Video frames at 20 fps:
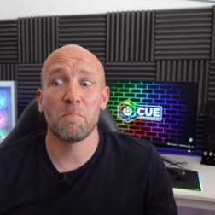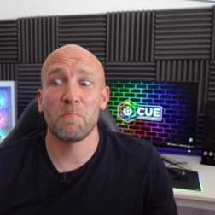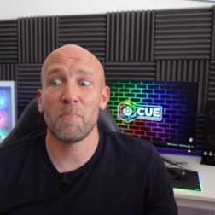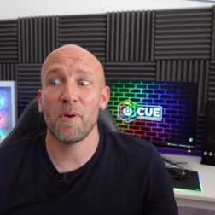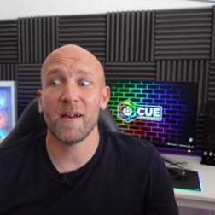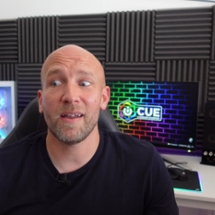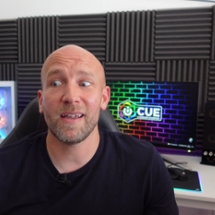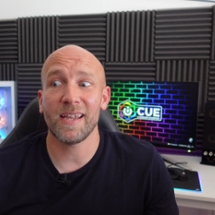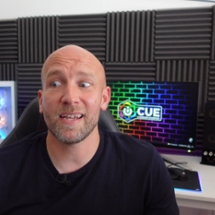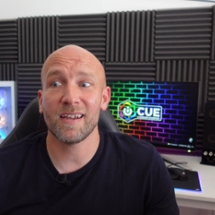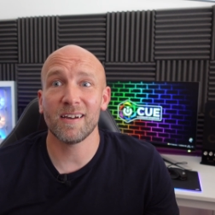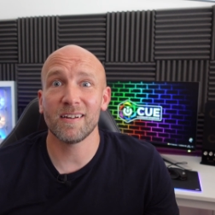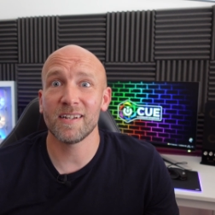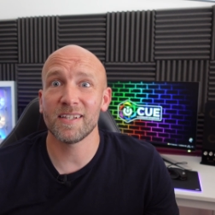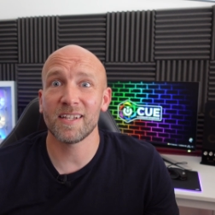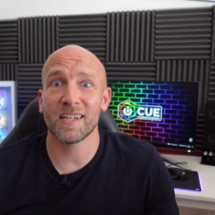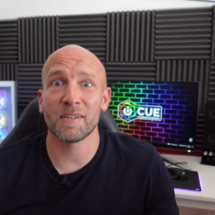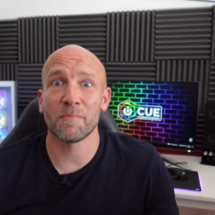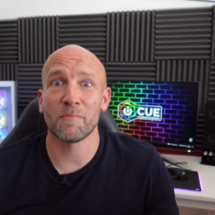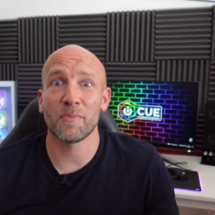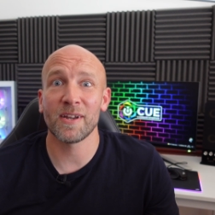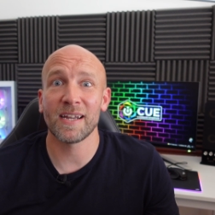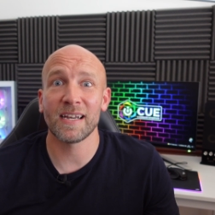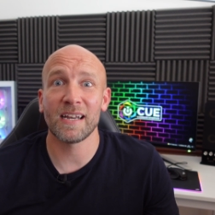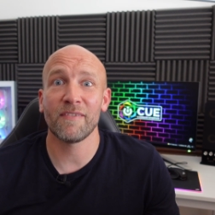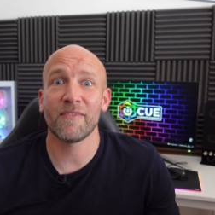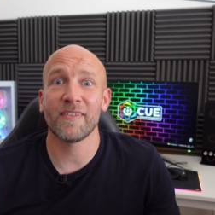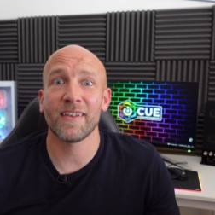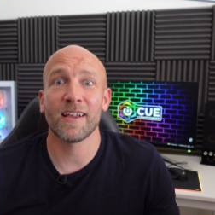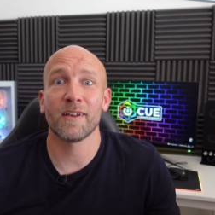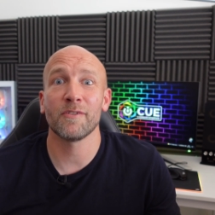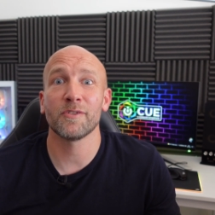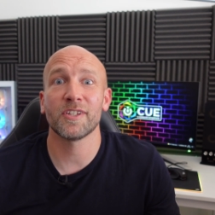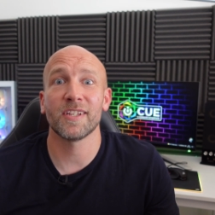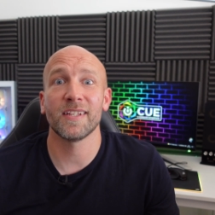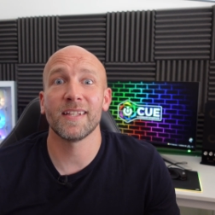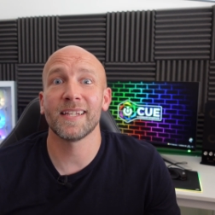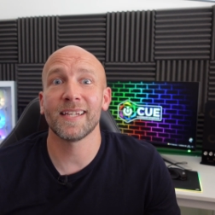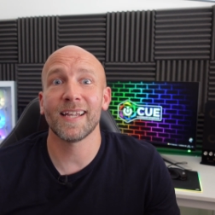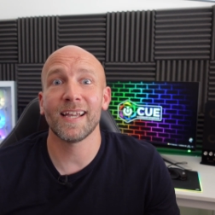but it kind of doesn't bring anything else
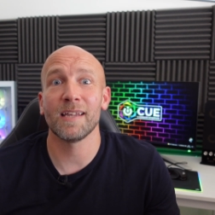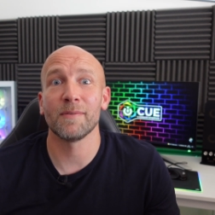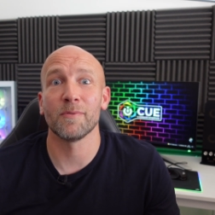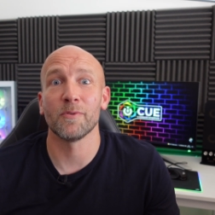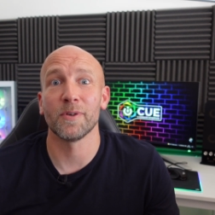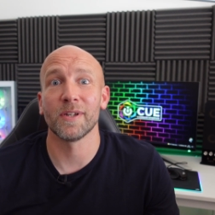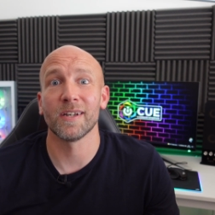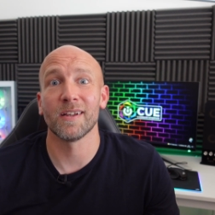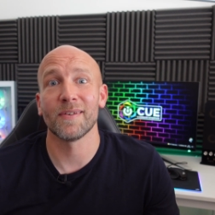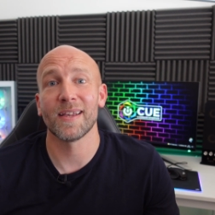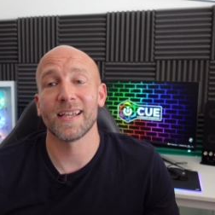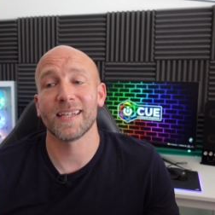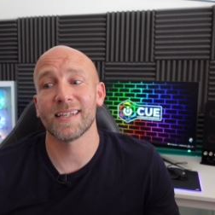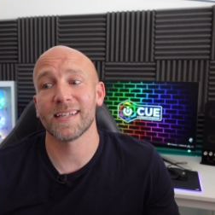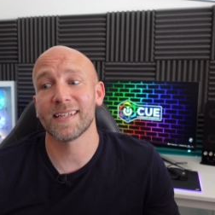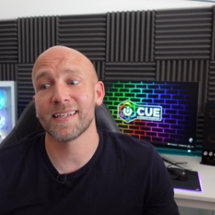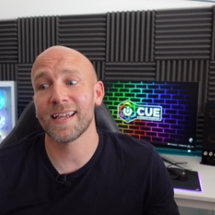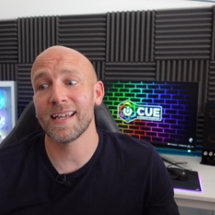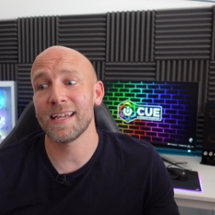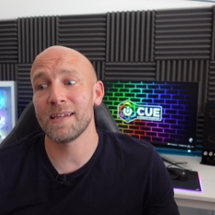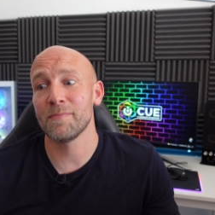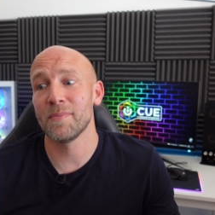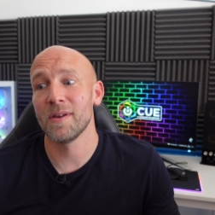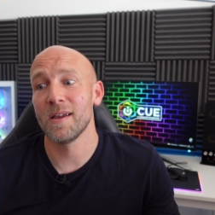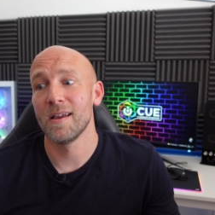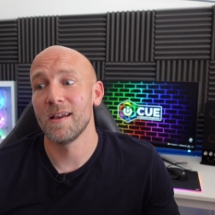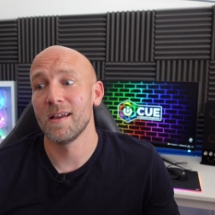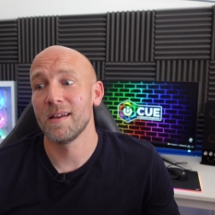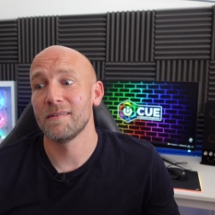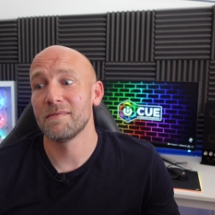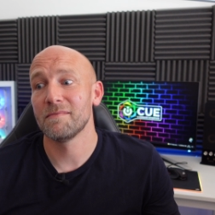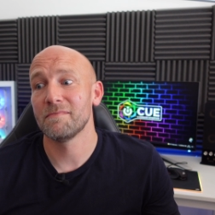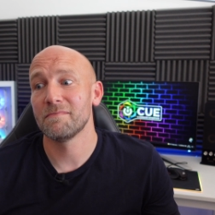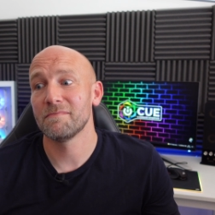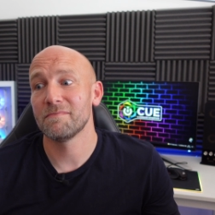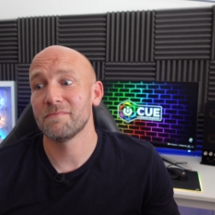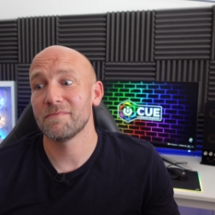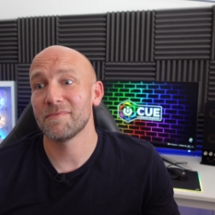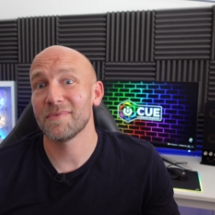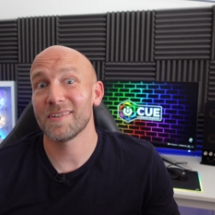to the table you know it's the same
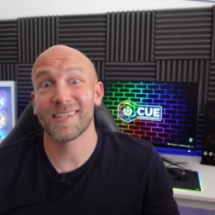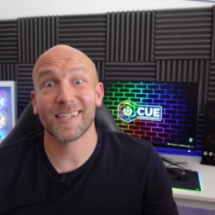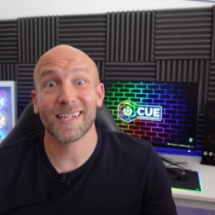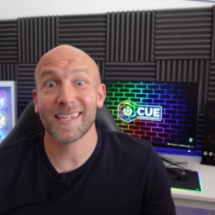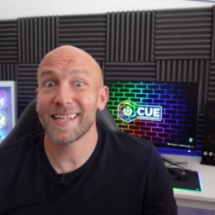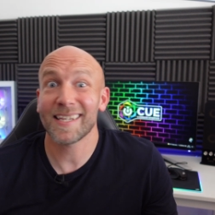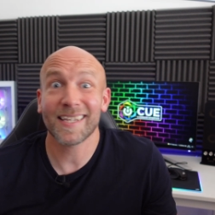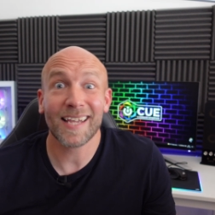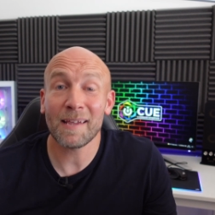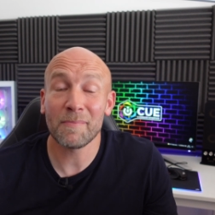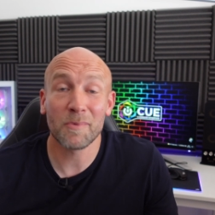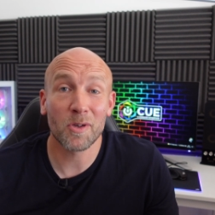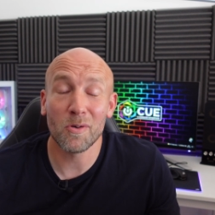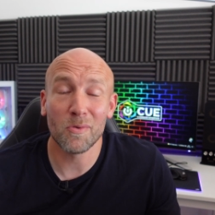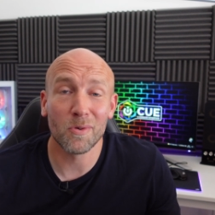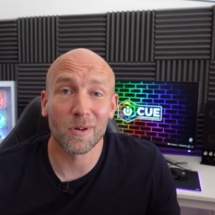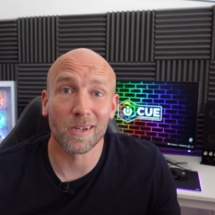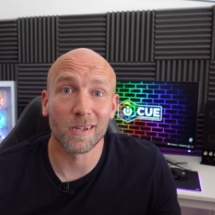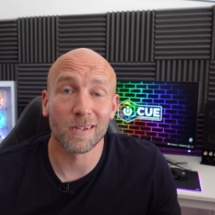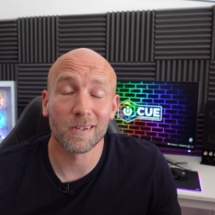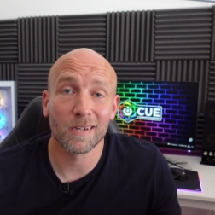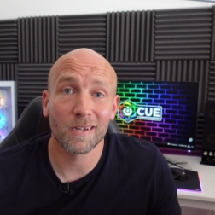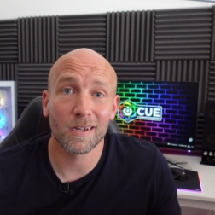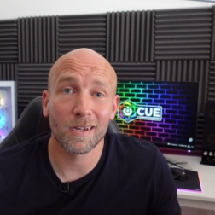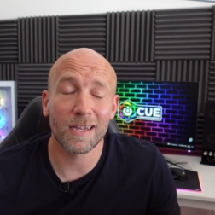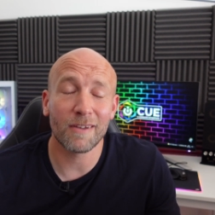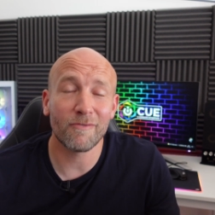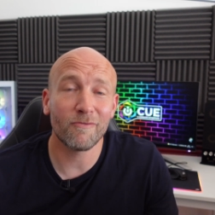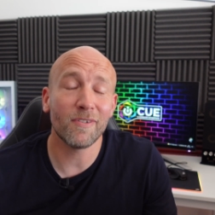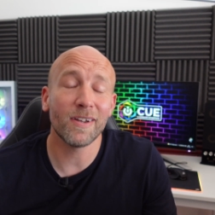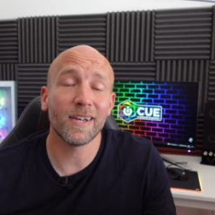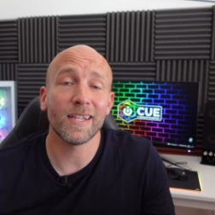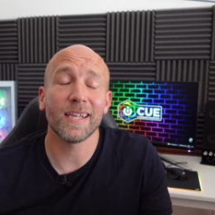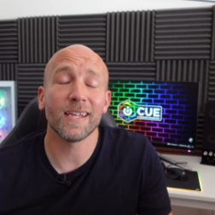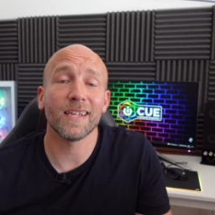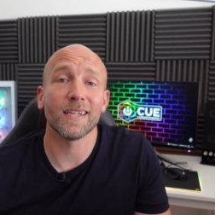it's the same cooler it really